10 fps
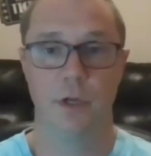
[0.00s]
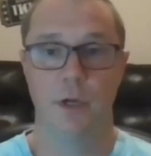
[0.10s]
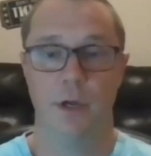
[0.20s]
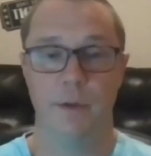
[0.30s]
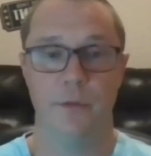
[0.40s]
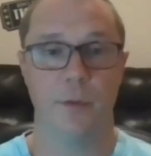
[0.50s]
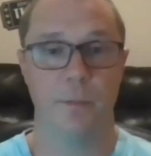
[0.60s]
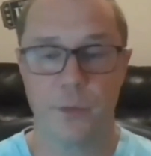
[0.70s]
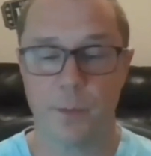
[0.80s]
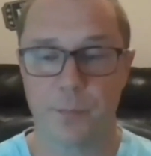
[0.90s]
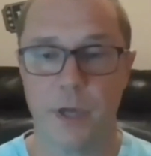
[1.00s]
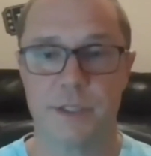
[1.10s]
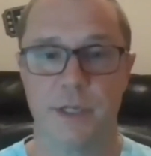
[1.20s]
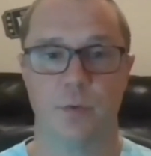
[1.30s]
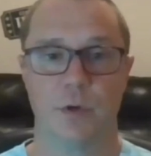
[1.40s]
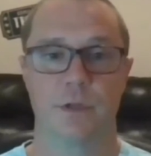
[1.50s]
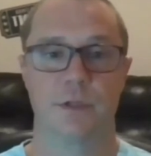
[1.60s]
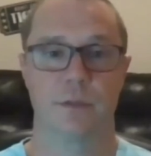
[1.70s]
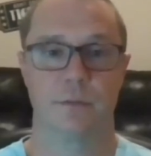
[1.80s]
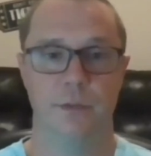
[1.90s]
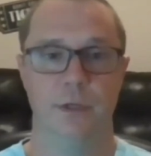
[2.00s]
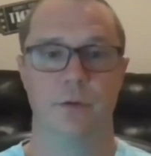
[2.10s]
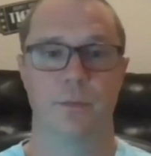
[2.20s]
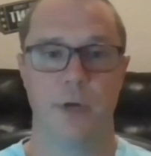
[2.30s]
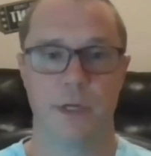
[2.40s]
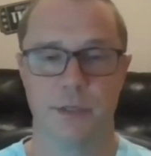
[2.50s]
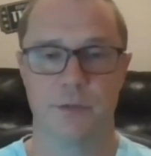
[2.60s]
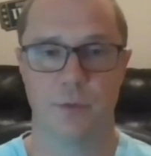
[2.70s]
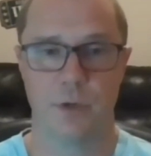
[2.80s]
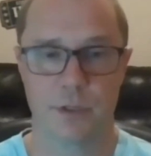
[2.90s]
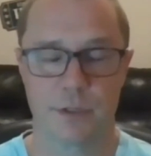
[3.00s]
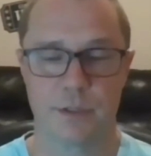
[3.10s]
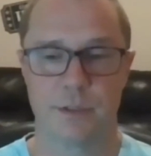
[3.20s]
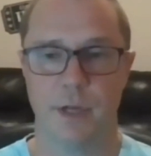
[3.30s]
I mean, the process works. The process works.